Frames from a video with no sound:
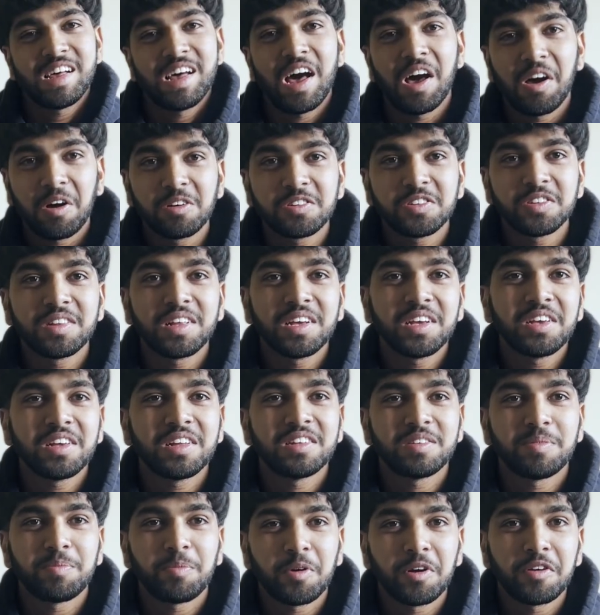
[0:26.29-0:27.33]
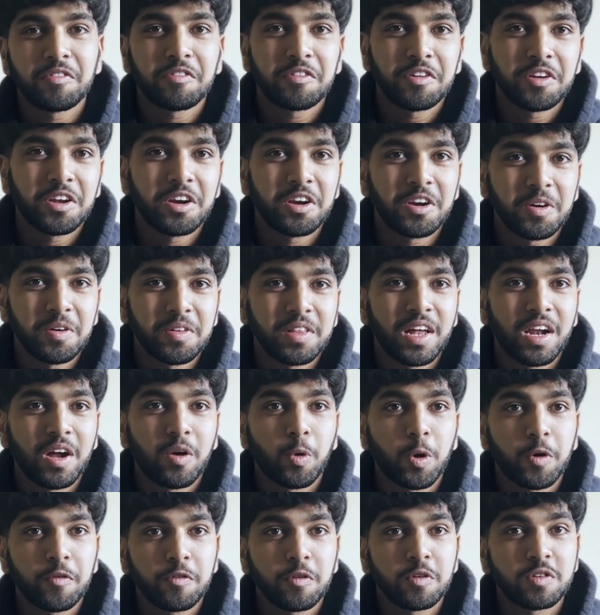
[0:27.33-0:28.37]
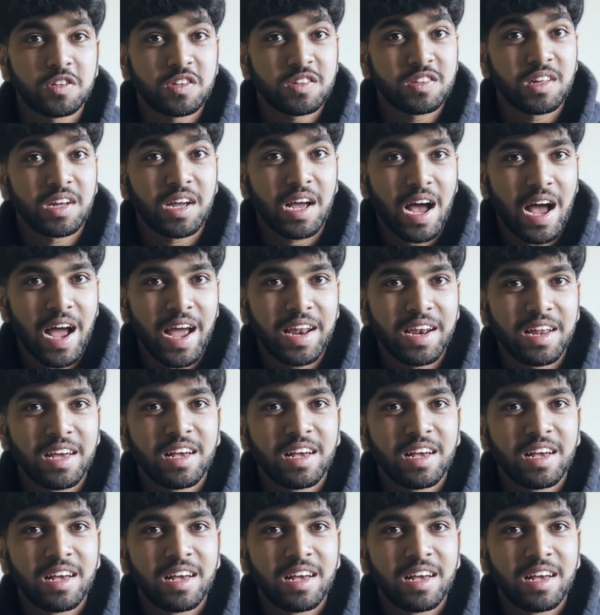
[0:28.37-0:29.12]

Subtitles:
I also think it's important for you to know that a workflow is just a guide.